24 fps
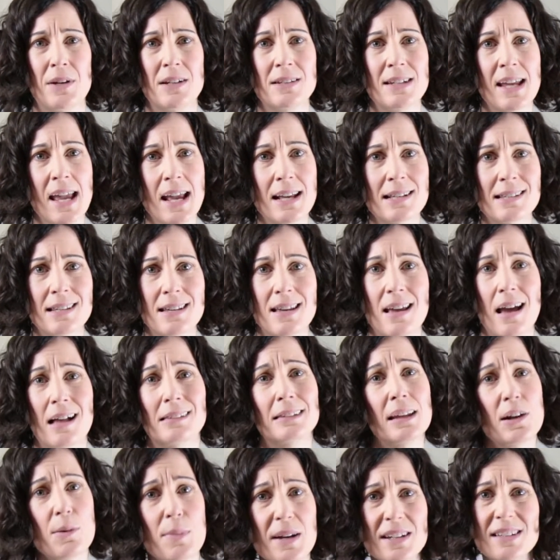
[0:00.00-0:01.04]
and it takes a
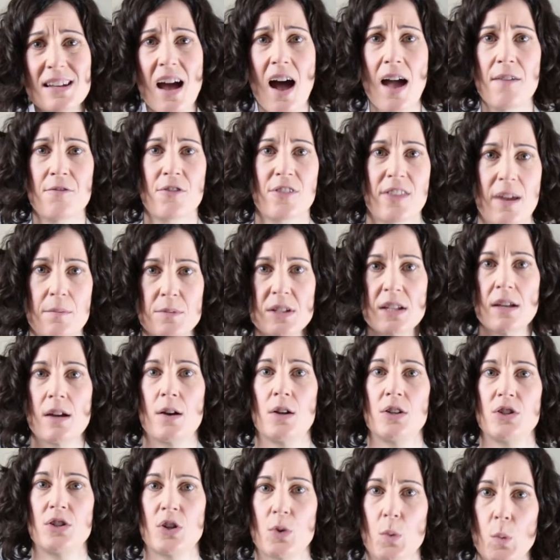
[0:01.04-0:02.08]
little bit of time for them
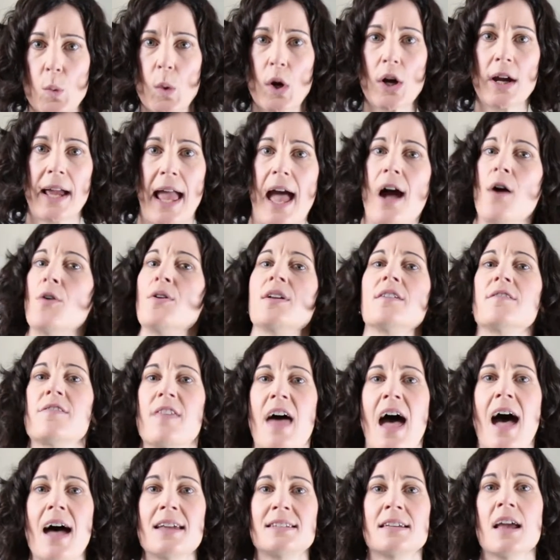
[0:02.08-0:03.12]
to work out of
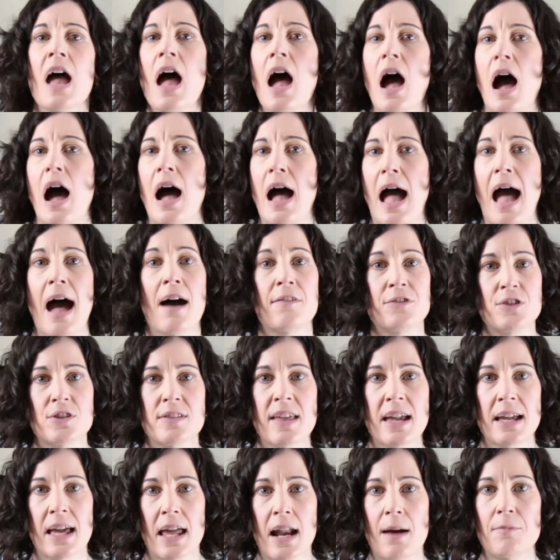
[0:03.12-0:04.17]
that after they
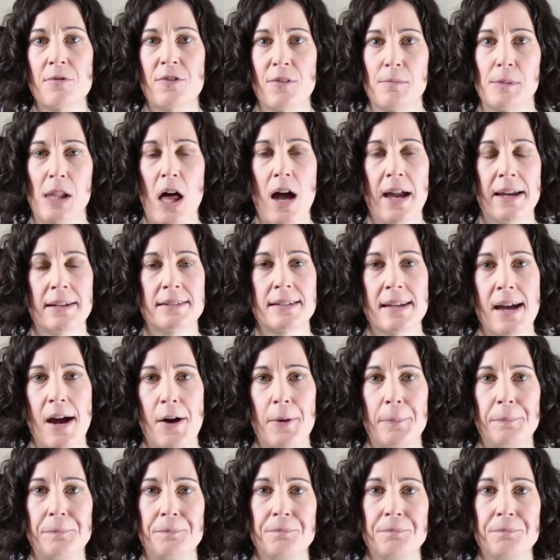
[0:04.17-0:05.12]
get up from lying down.